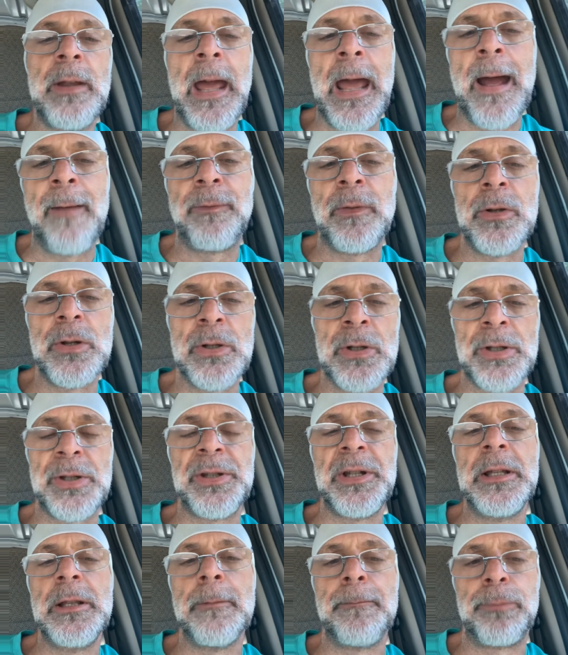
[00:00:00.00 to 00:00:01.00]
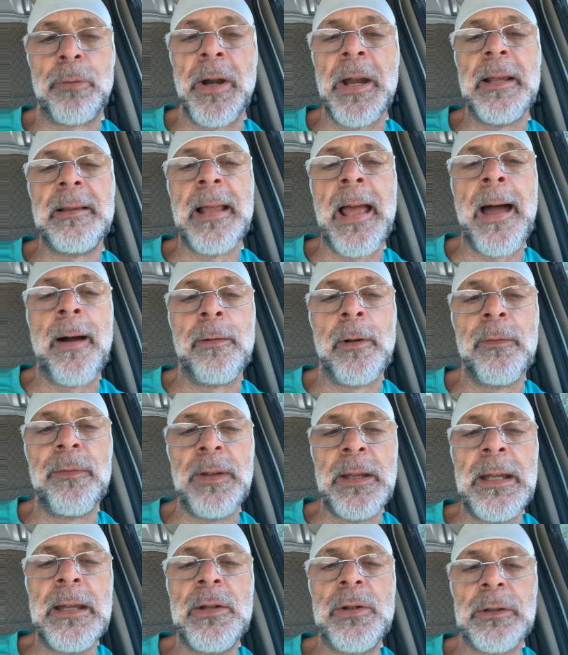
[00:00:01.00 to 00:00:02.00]
You have to just see the breakdown of
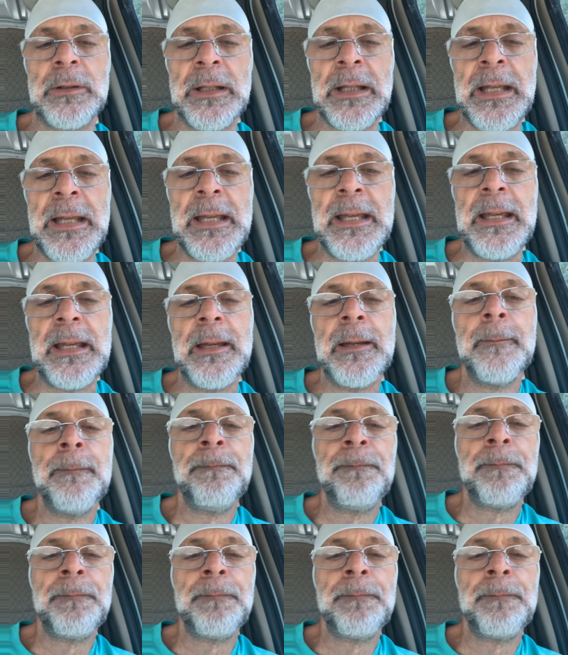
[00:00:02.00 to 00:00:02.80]
each league